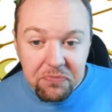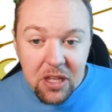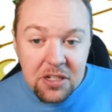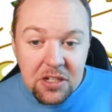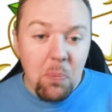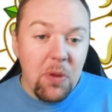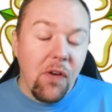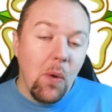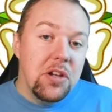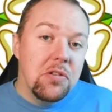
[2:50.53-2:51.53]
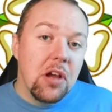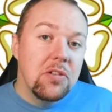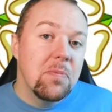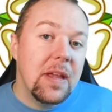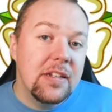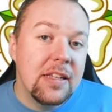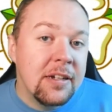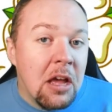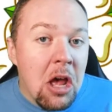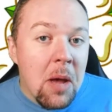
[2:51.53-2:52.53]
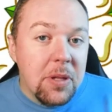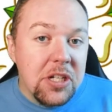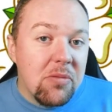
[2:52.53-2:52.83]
So before we do go jump into that, please